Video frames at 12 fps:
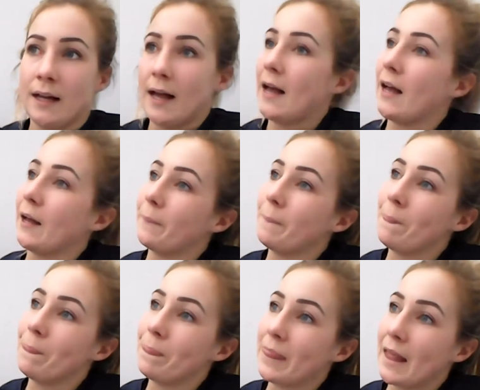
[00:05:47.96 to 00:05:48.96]

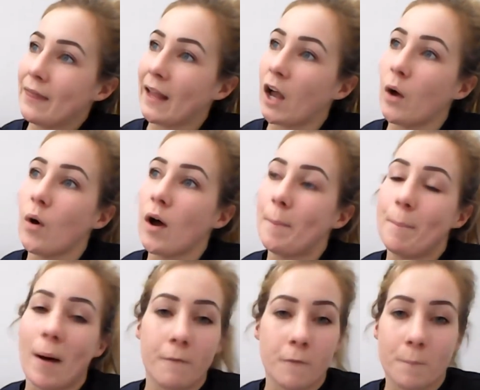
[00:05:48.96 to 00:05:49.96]
um, they go
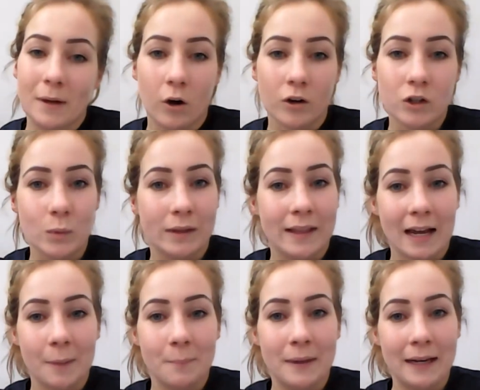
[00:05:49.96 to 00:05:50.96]
above and beyond when they're
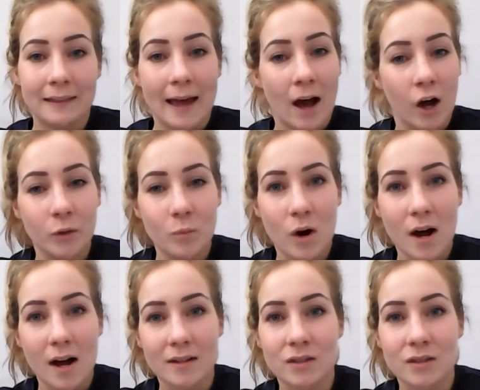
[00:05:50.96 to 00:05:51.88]
completing their homework,